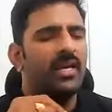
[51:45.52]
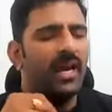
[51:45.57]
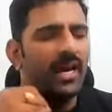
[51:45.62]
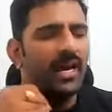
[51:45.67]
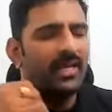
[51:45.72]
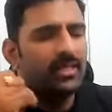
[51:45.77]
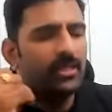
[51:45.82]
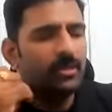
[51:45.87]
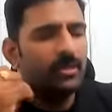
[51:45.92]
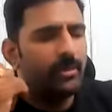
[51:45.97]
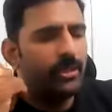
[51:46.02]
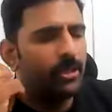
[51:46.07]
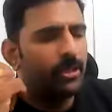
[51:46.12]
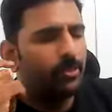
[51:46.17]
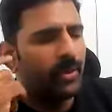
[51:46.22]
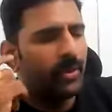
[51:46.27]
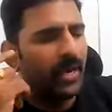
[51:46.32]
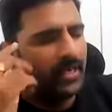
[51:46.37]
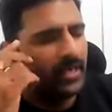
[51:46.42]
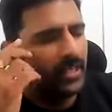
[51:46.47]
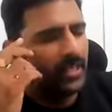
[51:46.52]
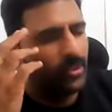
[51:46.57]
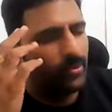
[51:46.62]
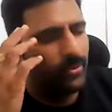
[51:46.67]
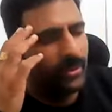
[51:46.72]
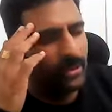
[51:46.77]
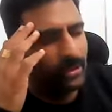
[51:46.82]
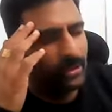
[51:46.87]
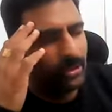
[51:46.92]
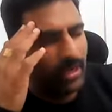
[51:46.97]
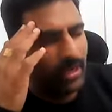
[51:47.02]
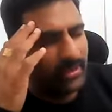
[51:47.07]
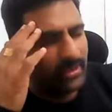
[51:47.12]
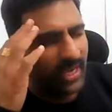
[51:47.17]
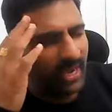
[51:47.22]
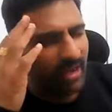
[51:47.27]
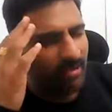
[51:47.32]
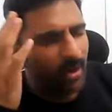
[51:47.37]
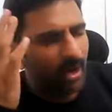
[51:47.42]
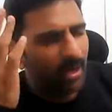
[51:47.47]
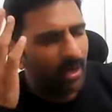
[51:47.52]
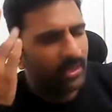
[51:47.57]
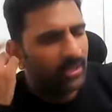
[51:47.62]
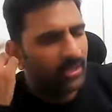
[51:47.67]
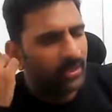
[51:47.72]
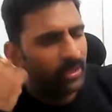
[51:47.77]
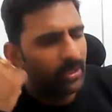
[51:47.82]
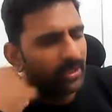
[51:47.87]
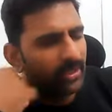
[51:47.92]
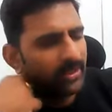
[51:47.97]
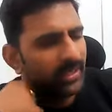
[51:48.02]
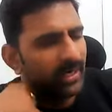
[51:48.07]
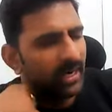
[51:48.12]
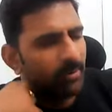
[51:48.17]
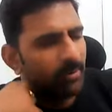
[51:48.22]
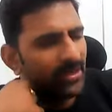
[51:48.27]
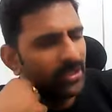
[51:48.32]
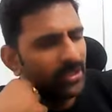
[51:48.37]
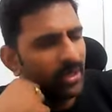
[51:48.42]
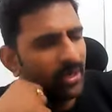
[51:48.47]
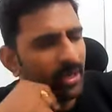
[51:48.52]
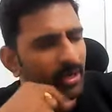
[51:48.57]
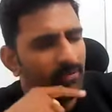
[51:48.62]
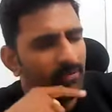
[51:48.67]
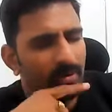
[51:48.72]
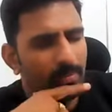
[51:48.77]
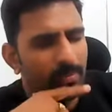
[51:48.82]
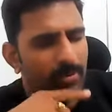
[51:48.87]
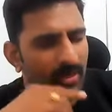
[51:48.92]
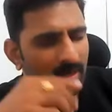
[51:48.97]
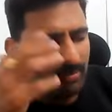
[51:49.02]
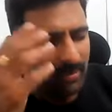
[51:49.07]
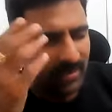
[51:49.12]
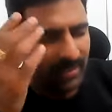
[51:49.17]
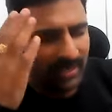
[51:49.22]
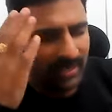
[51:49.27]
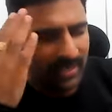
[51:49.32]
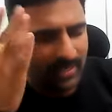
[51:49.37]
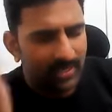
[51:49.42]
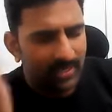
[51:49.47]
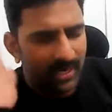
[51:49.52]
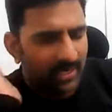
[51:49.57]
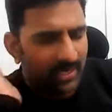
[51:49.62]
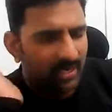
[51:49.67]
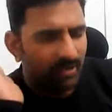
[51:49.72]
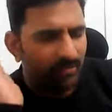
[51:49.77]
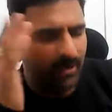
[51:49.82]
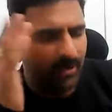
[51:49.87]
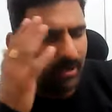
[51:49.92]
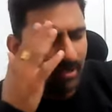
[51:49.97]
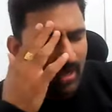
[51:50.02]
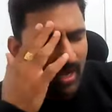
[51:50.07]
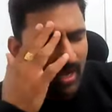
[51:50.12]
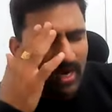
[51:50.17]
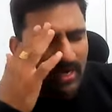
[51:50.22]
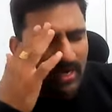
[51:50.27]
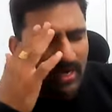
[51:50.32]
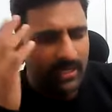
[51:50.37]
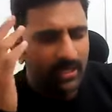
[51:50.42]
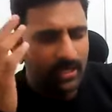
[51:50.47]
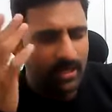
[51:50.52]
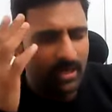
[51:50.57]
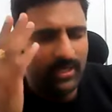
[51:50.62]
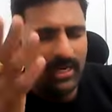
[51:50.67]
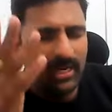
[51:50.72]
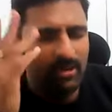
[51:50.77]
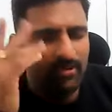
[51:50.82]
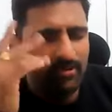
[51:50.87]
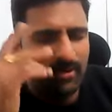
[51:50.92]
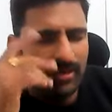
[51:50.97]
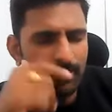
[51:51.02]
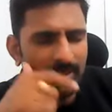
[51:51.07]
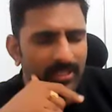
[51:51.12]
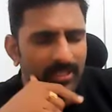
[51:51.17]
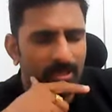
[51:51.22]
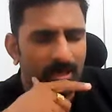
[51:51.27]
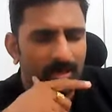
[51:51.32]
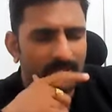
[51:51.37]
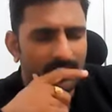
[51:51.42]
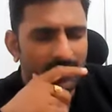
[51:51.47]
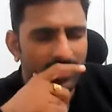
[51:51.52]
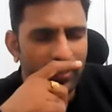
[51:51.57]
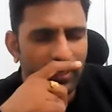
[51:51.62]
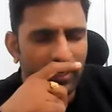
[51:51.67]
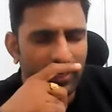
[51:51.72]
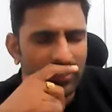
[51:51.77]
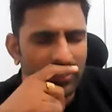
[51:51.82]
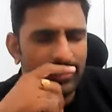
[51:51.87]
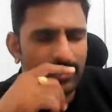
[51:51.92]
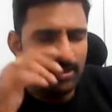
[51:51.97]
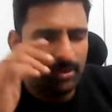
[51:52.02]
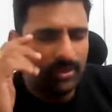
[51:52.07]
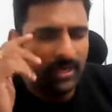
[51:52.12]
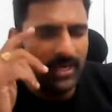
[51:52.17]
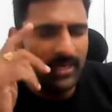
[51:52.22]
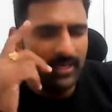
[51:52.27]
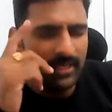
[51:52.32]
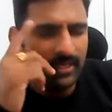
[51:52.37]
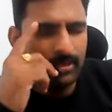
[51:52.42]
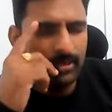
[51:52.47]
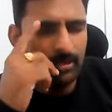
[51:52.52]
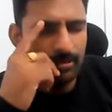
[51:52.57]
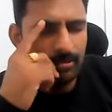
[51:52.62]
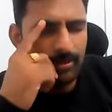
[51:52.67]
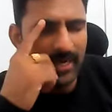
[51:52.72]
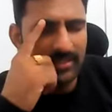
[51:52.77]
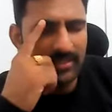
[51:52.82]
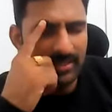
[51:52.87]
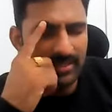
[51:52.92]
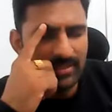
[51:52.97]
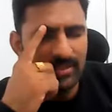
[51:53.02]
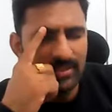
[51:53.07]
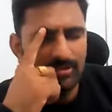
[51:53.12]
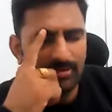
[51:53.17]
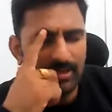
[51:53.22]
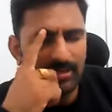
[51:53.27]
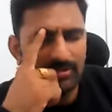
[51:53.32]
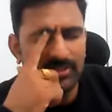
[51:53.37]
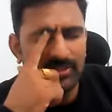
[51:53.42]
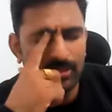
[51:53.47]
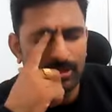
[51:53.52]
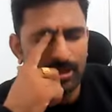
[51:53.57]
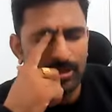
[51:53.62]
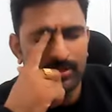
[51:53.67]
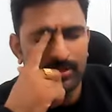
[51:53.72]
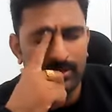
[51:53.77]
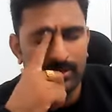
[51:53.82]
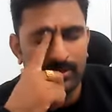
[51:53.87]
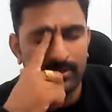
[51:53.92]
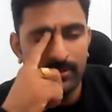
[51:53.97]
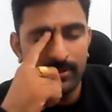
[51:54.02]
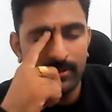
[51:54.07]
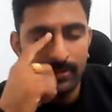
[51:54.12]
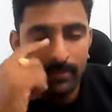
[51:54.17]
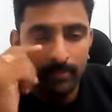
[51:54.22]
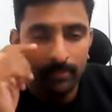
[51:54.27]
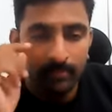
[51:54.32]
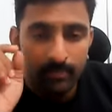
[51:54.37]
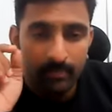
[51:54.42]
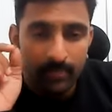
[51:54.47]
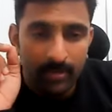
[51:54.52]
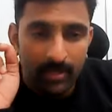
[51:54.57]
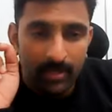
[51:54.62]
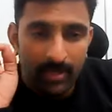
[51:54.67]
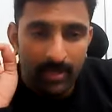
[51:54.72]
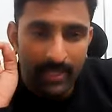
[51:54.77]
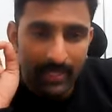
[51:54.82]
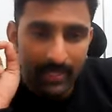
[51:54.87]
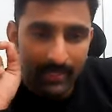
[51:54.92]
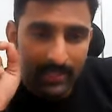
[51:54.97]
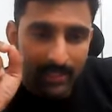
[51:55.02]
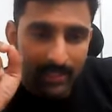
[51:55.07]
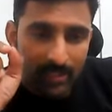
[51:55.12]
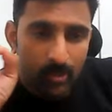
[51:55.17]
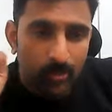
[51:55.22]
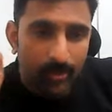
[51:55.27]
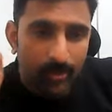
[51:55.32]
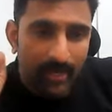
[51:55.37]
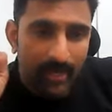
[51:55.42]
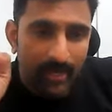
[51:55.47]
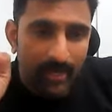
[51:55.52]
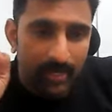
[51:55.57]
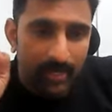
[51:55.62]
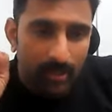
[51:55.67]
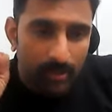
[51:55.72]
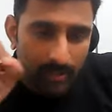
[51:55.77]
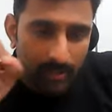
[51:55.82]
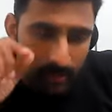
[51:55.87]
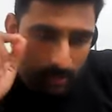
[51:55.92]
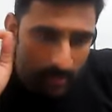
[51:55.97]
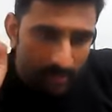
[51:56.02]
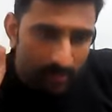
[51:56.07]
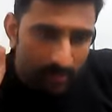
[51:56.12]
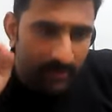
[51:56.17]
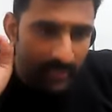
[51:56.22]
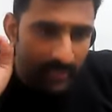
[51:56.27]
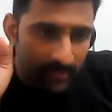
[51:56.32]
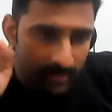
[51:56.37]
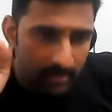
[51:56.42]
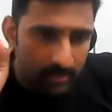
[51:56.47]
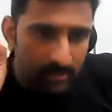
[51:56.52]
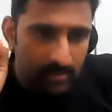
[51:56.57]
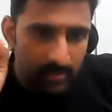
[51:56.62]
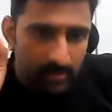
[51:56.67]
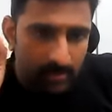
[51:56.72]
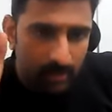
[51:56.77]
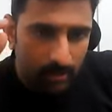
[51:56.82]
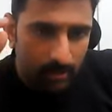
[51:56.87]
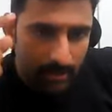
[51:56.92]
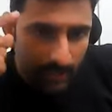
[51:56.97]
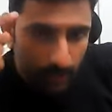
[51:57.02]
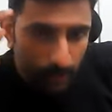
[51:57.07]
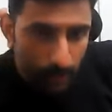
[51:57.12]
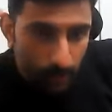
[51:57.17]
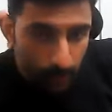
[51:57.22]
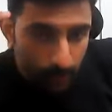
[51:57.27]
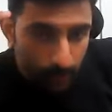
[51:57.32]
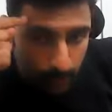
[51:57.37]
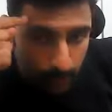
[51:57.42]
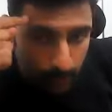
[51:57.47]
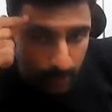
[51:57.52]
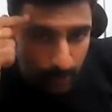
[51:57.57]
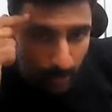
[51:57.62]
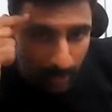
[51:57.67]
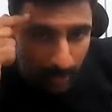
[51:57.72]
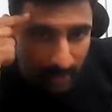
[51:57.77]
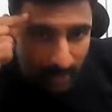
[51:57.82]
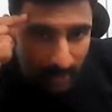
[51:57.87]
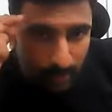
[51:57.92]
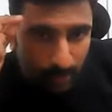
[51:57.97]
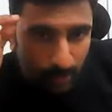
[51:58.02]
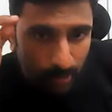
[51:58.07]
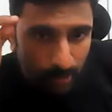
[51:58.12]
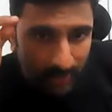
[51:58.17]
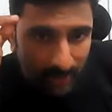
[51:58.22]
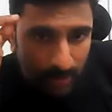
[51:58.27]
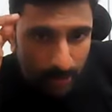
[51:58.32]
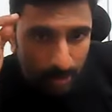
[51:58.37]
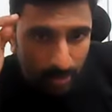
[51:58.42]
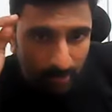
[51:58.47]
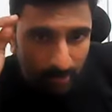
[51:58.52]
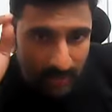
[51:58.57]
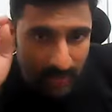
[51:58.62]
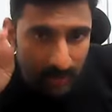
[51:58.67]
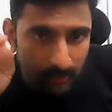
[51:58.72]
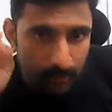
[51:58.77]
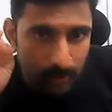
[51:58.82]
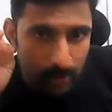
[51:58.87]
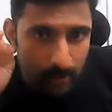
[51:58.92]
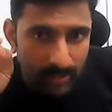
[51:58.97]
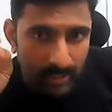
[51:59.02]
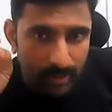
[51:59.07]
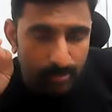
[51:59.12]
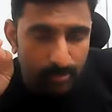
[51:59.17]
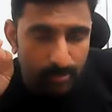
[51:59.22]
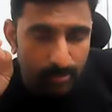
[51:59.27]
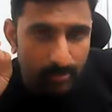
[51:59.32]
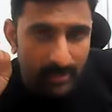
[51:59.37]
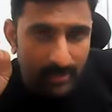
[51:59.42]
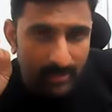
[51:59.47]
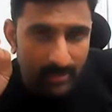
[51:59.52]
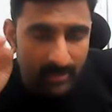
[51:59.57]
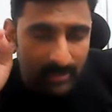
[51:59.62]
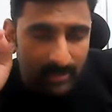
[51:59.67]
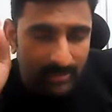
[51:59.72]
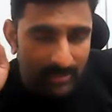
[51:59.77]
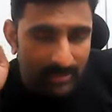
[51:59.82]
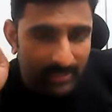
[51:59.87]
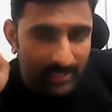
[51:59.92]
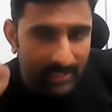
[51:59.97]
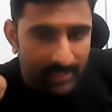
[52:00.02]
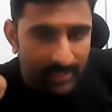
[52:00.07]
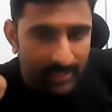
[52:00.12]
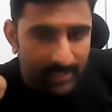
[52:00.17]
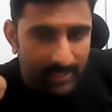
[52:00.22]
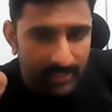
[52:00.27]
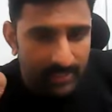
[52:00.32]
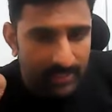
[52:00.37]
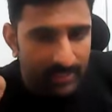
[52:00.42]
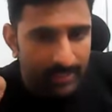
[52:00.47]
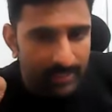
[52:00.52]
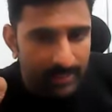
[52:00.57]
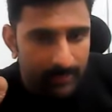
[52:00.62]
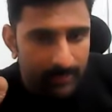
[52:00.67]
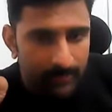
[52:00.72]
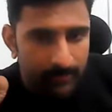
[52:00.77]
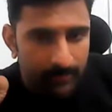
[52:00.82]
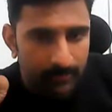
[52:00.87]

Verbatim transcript: he asked me to practice with the socks. I have ordered socks in Amazon or Flipkart, but that dirty fellow did not deliver my socks at, at least today. I need to practice that one with socks. In this way, you need to revise you need to push all the movements to your subconscious memory this is the second technique